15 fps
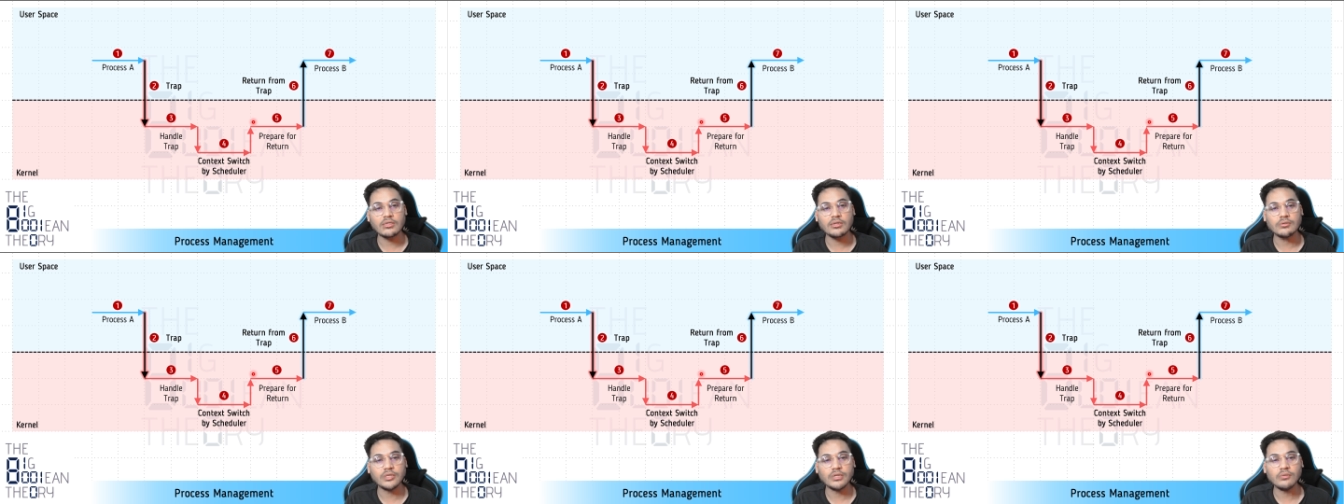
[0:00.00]

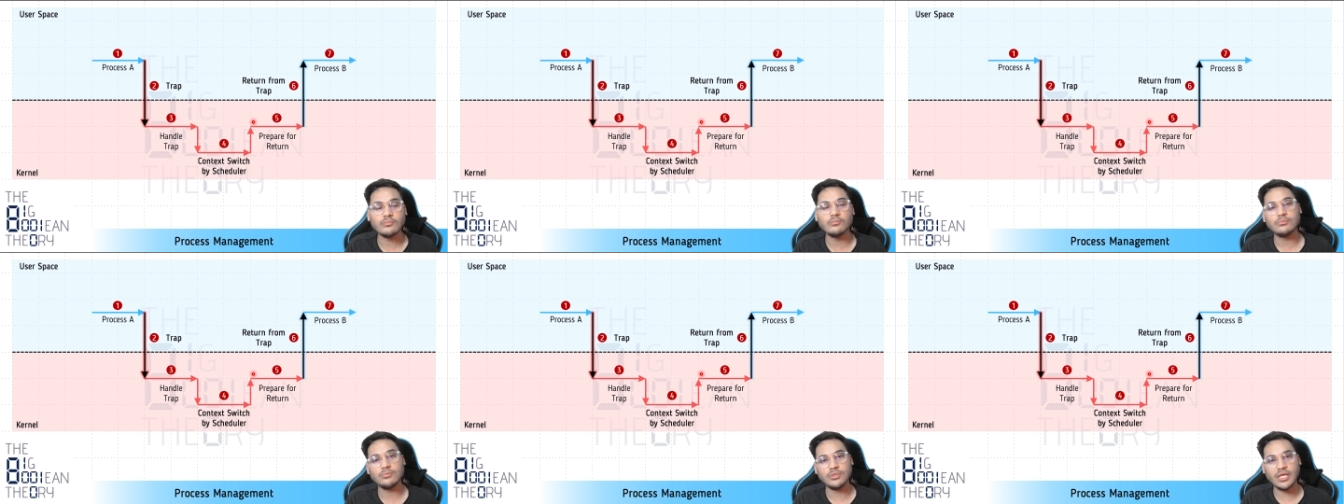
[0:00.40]
to the
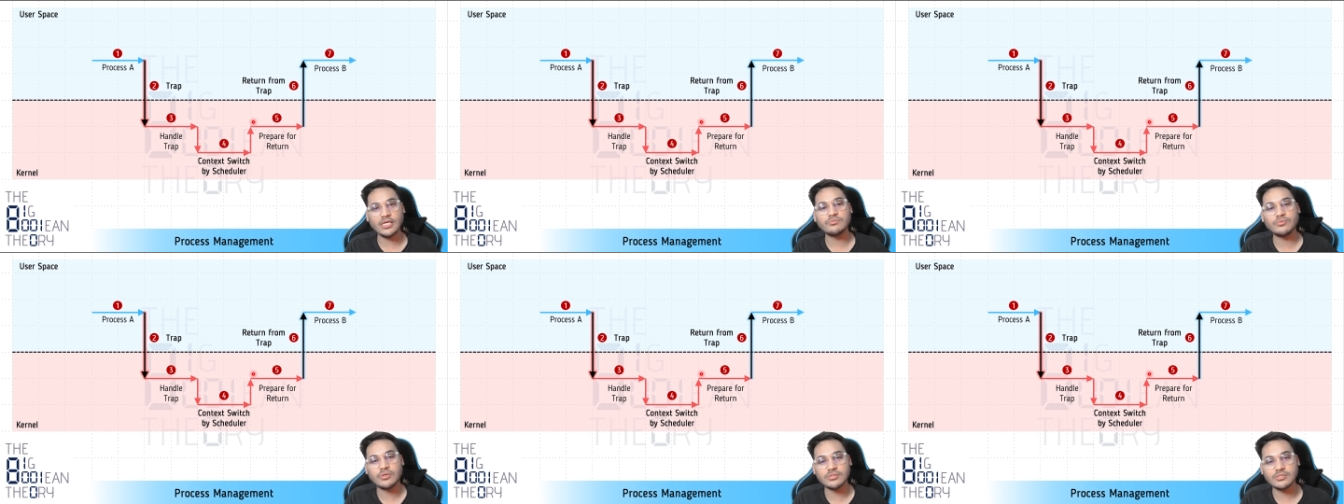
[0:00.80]
next
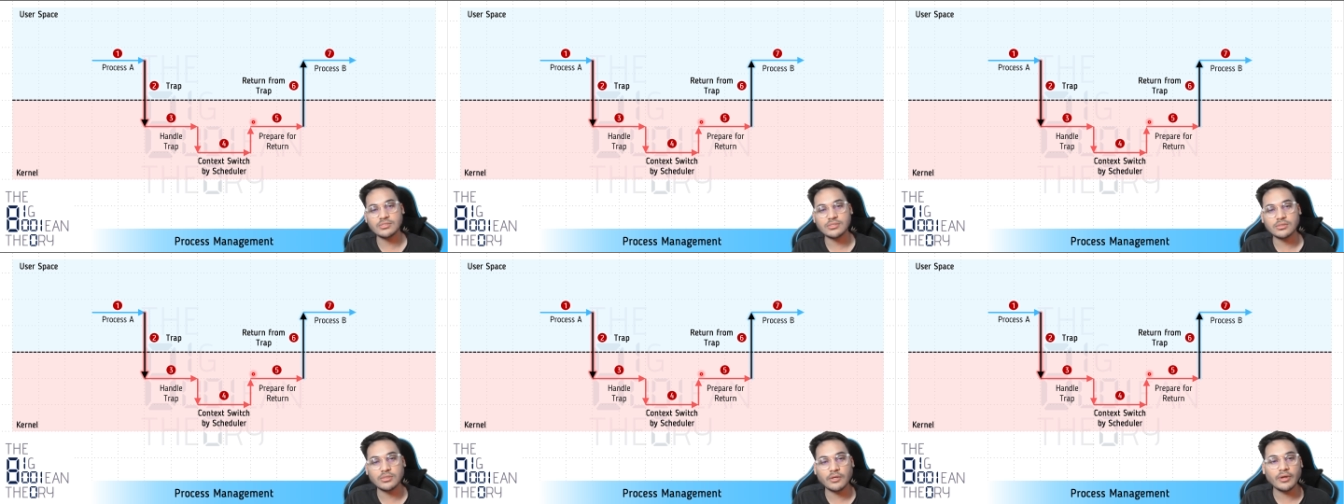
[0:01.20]
process,
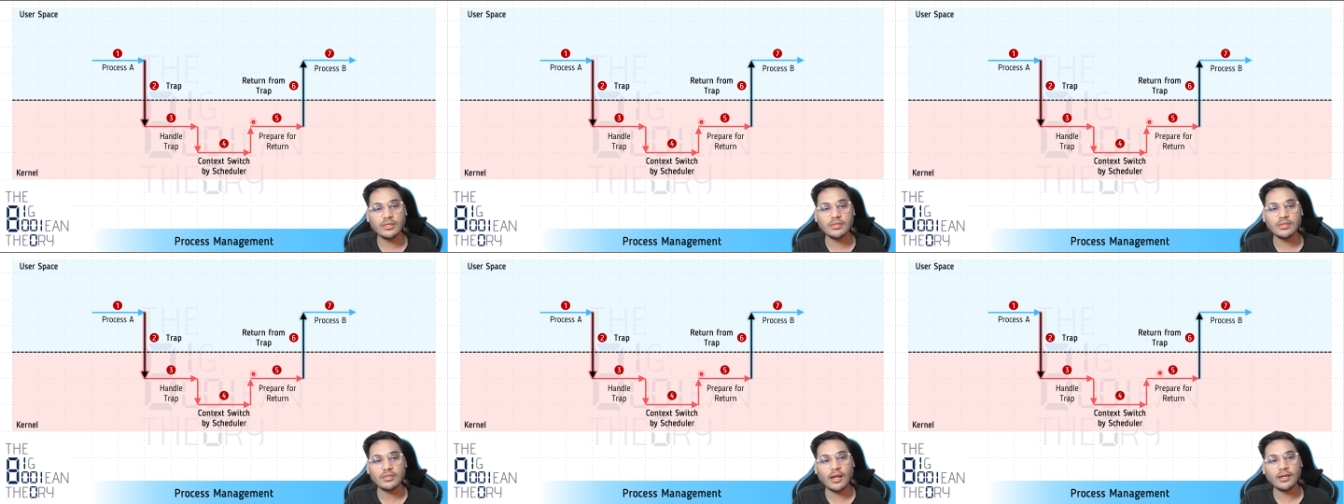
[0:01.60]
the one
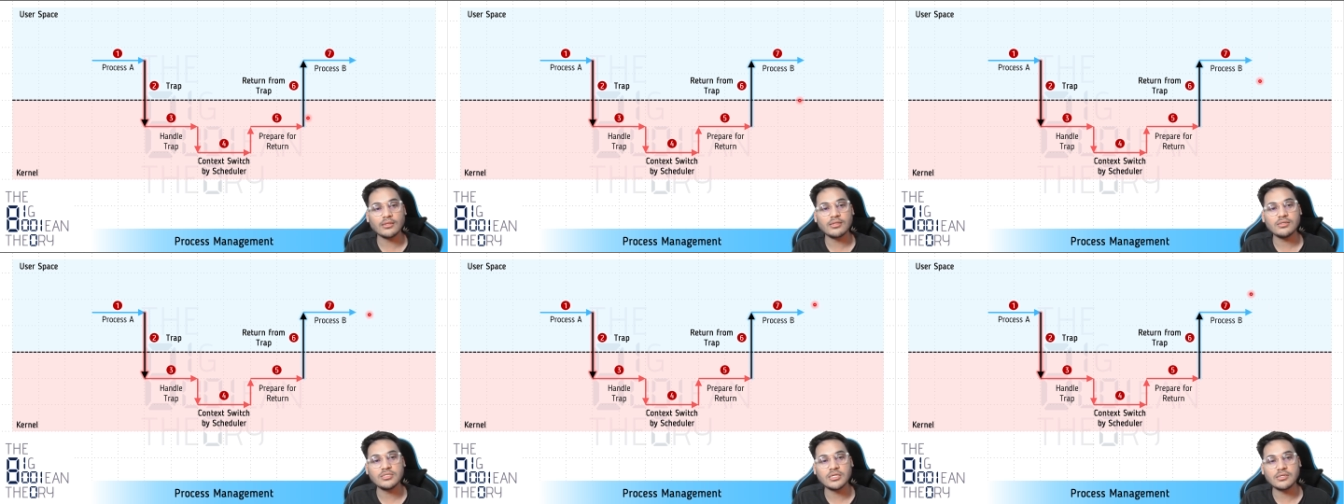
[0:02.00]
that
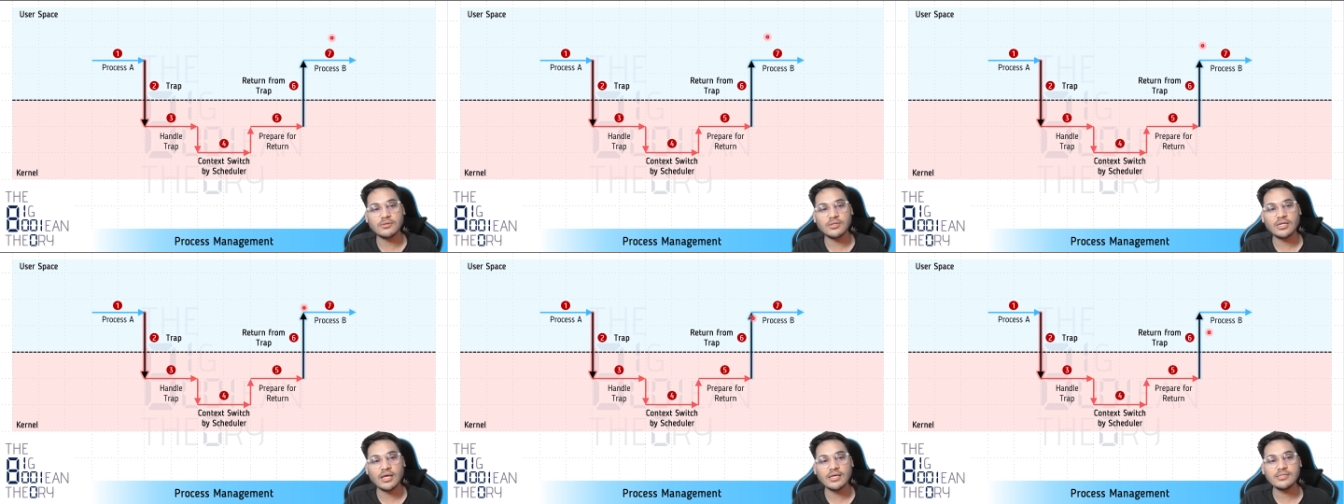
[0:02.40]
the
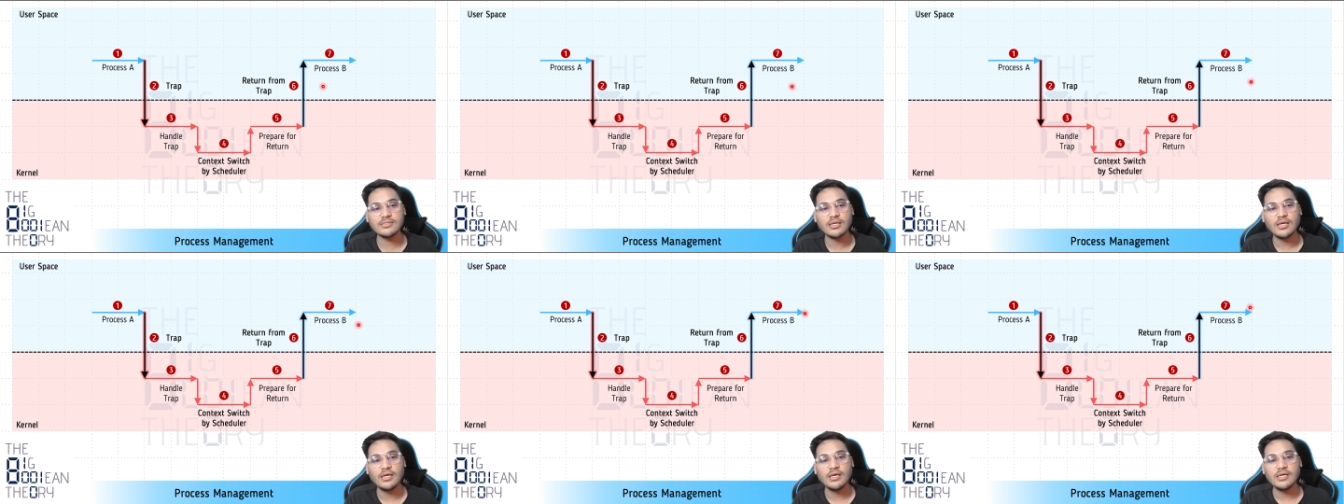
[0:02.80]
scheduler has
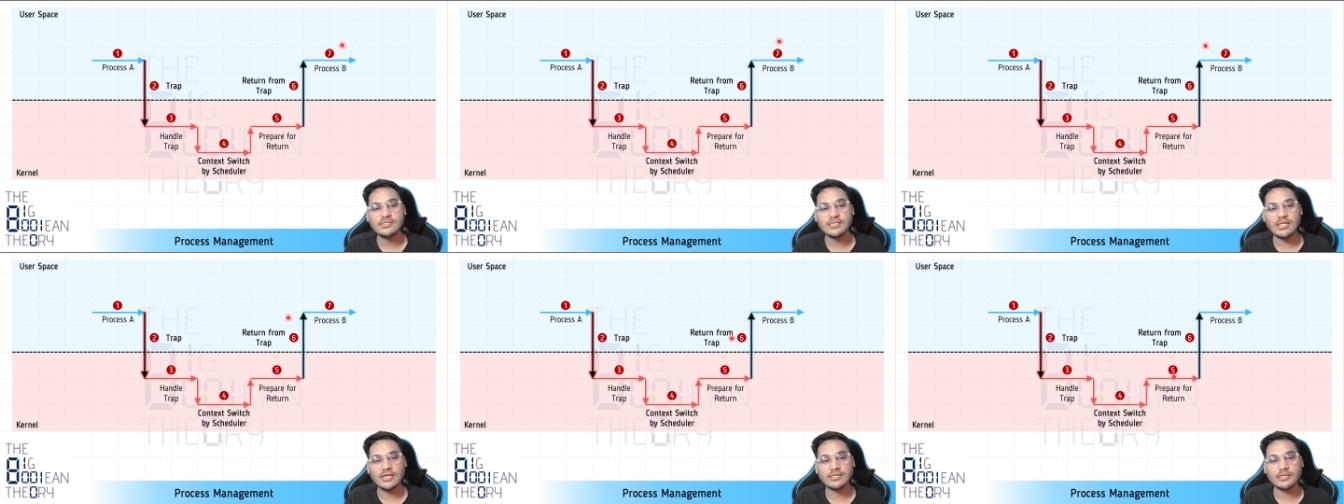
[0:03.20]

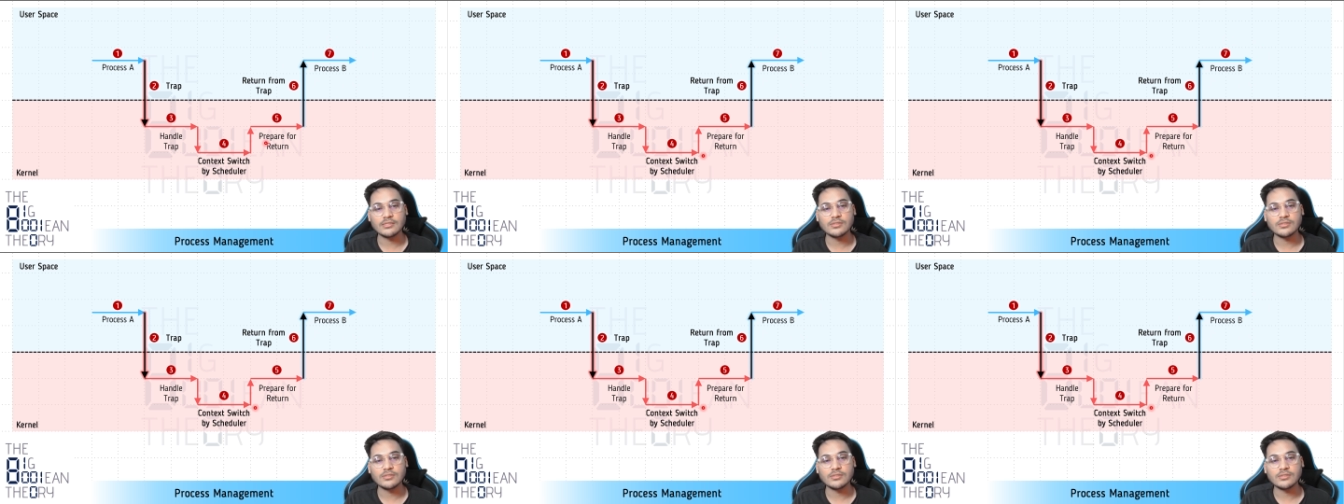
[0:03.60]
selected.